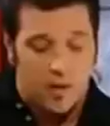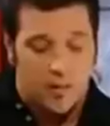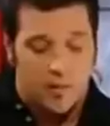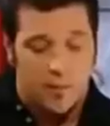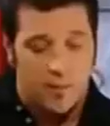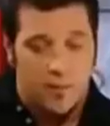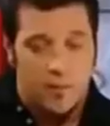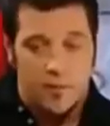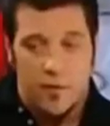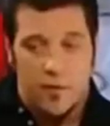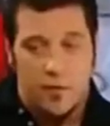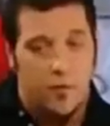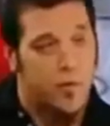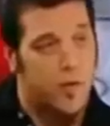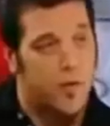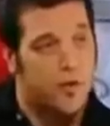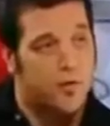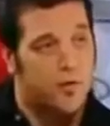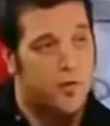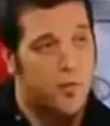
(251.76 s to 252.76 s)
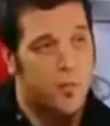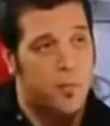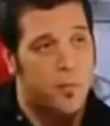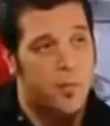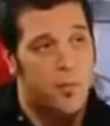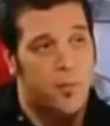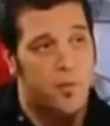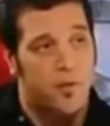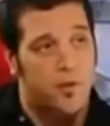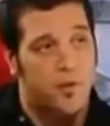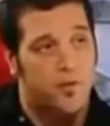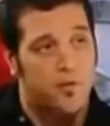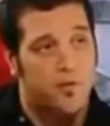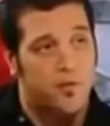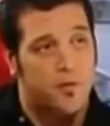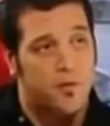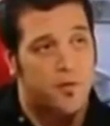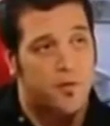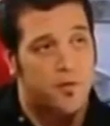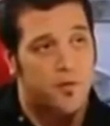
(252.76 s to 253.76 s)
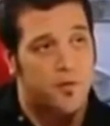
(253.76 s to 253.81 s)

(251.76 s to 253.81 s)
um, then who cares what people believe?